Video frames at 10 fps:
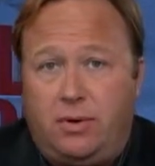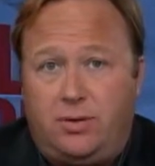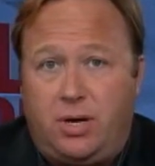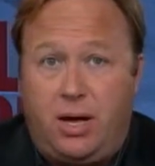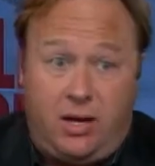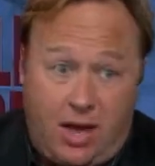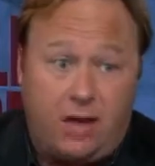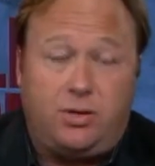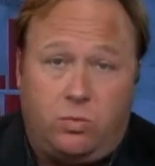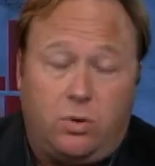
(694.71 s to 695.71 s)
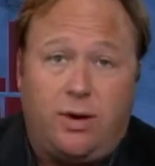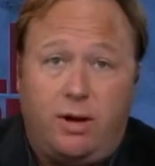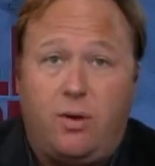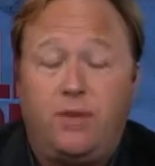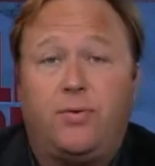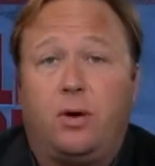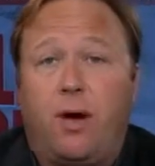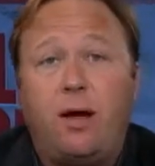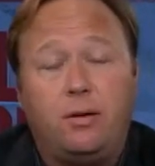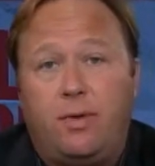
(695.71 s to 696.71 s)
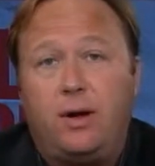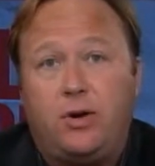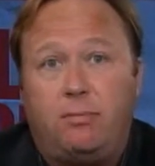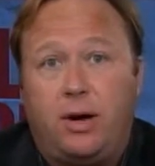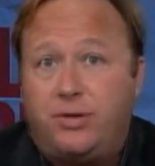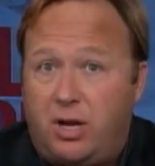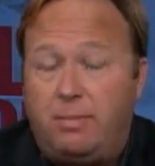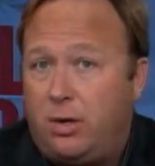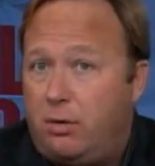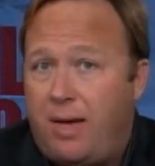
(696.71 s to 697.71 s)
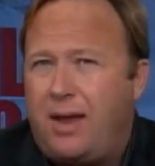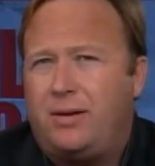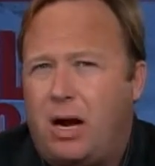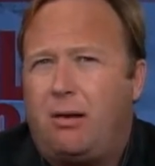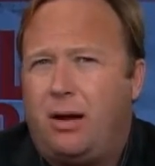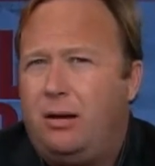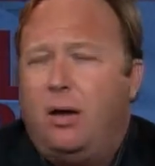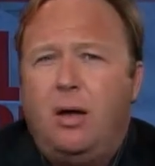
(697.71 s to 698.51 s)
say, yes, we're getting ready for a ground invasion, but it's going to be humanitarian.